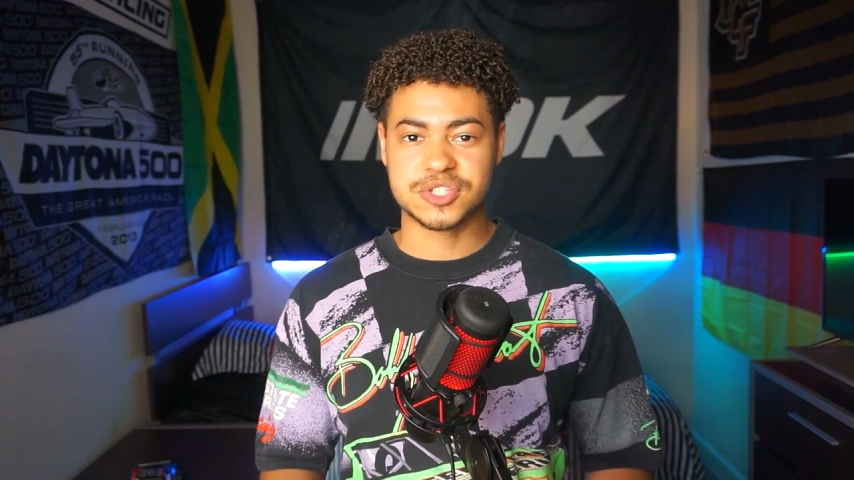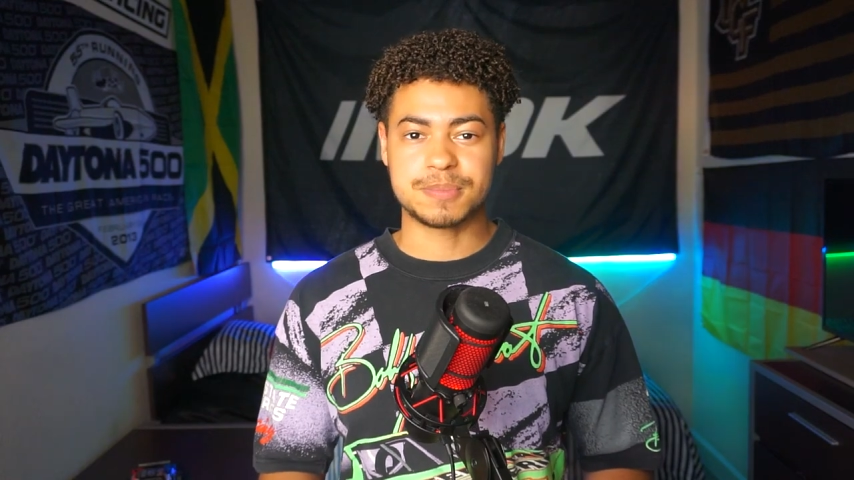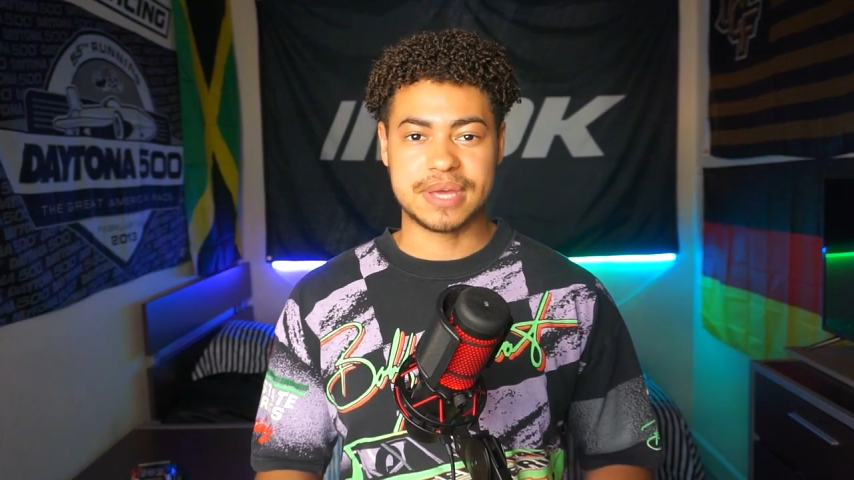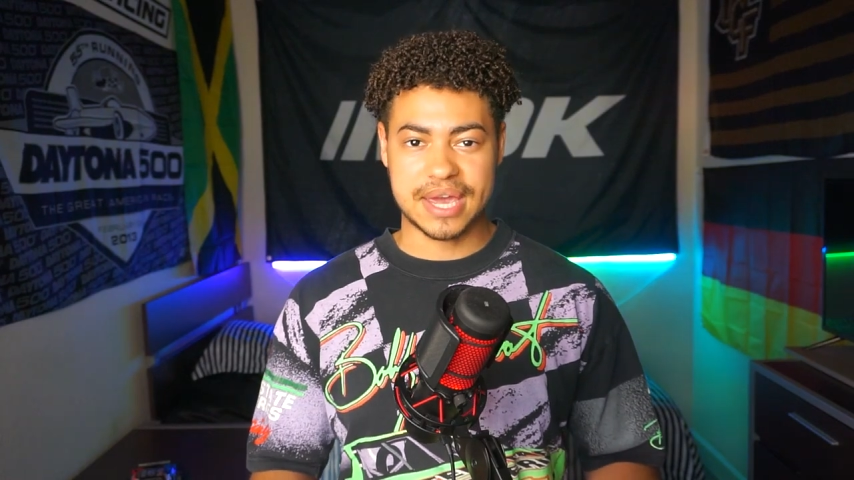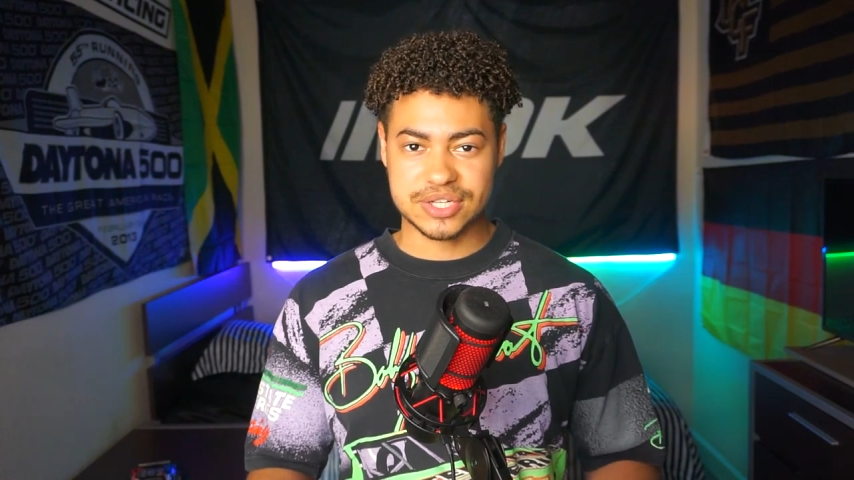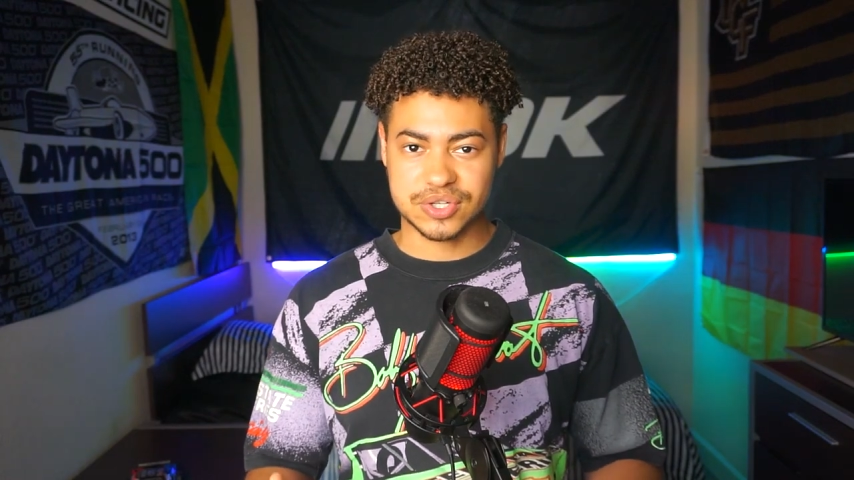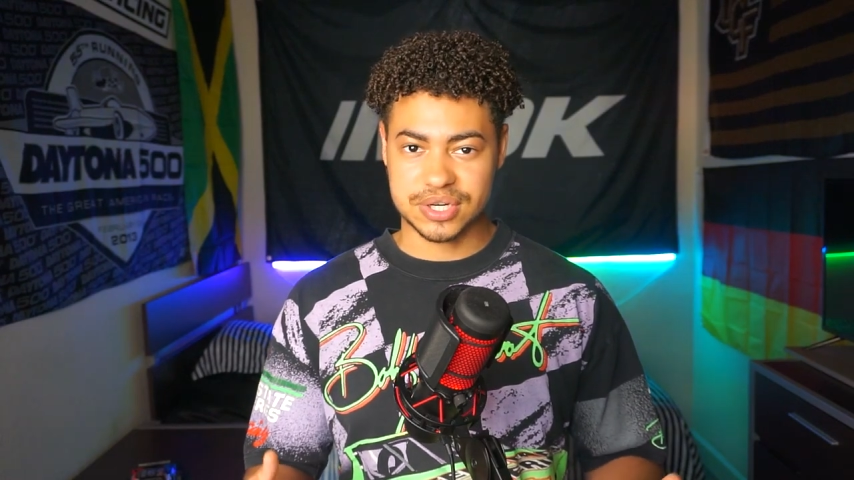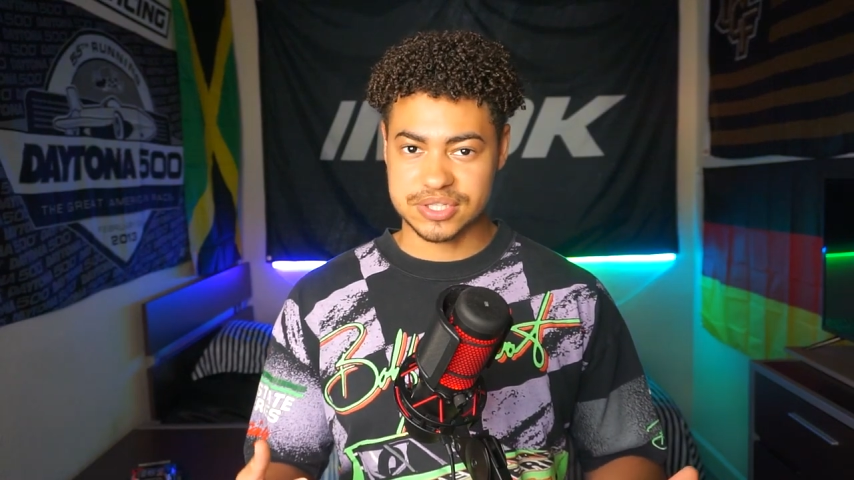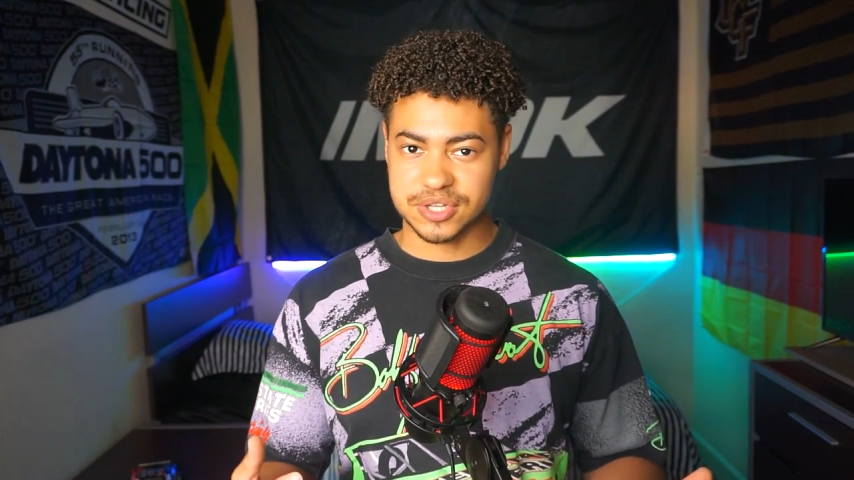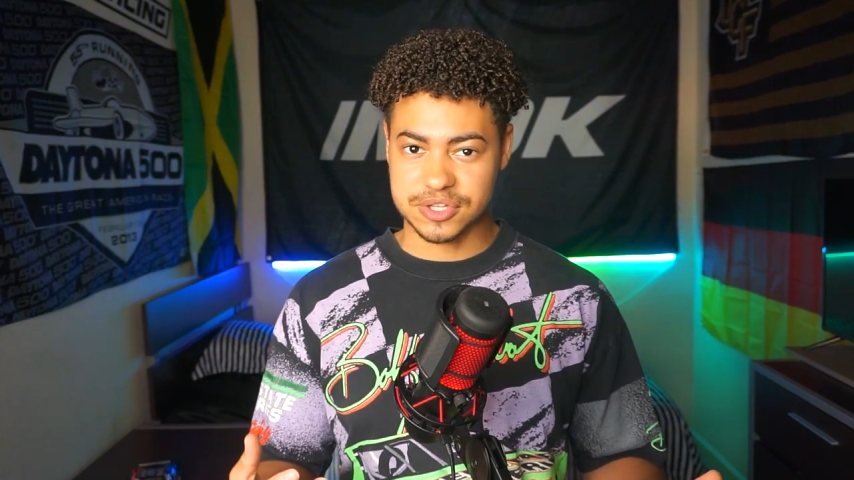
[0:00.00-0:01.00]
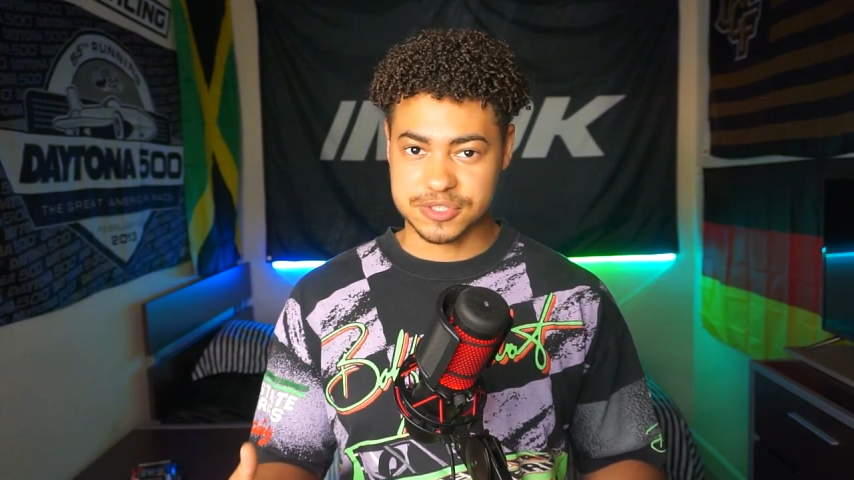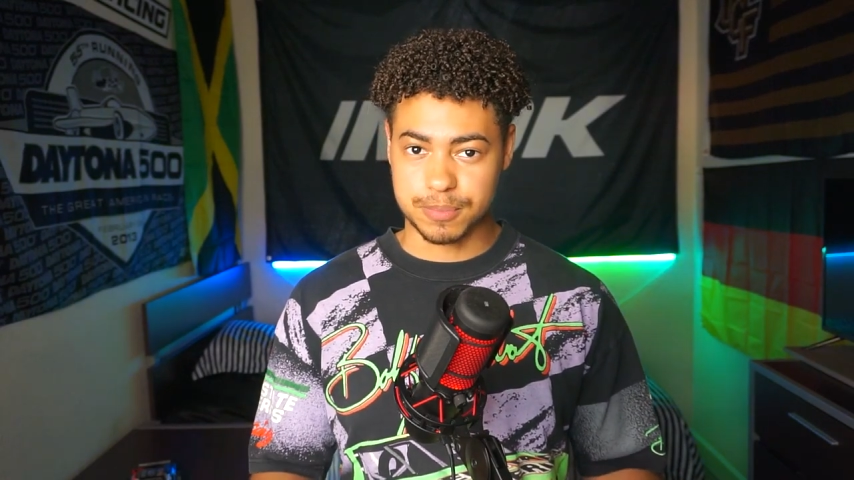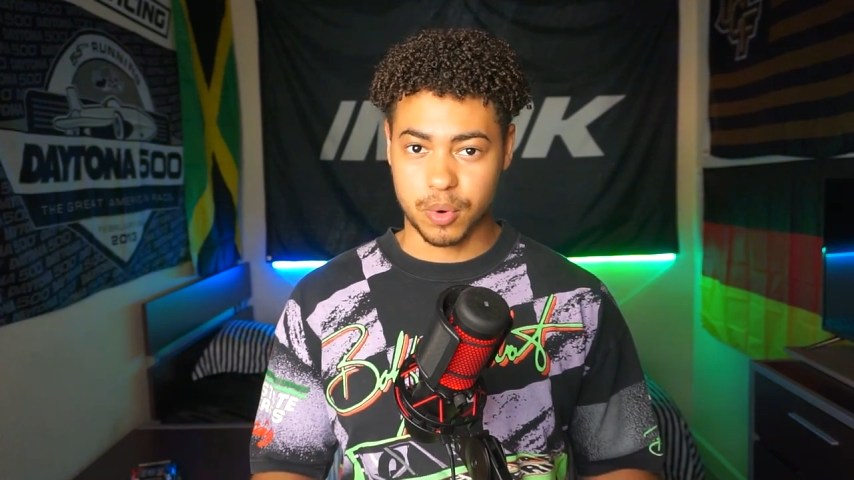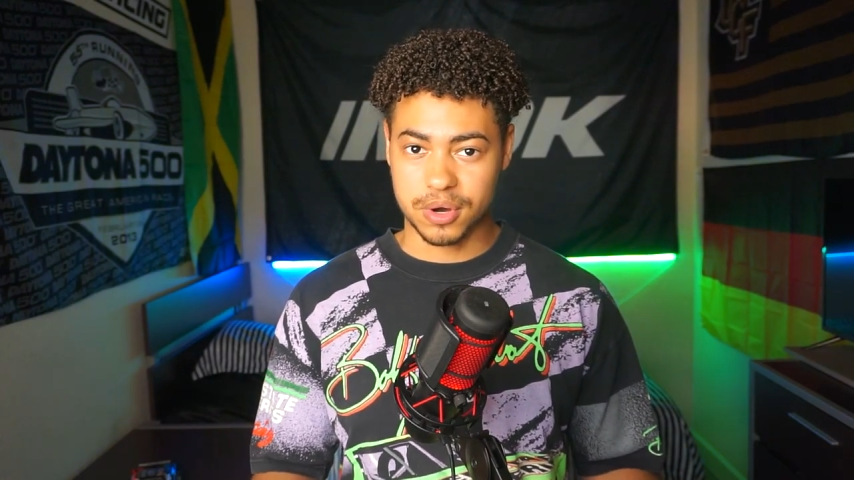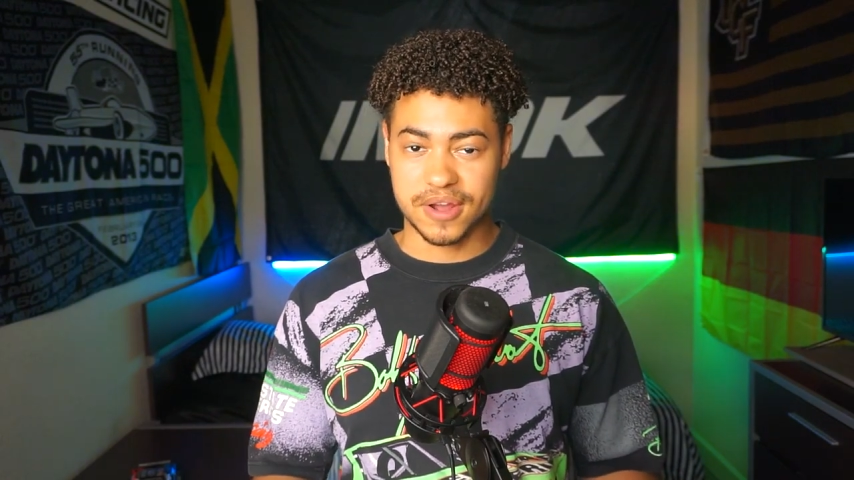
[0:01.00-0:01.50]
to be entered into the
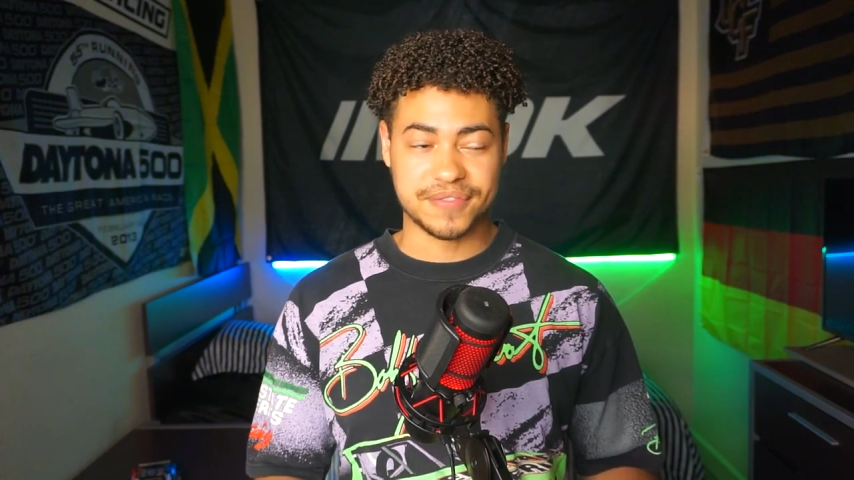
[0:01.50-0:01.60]
sport,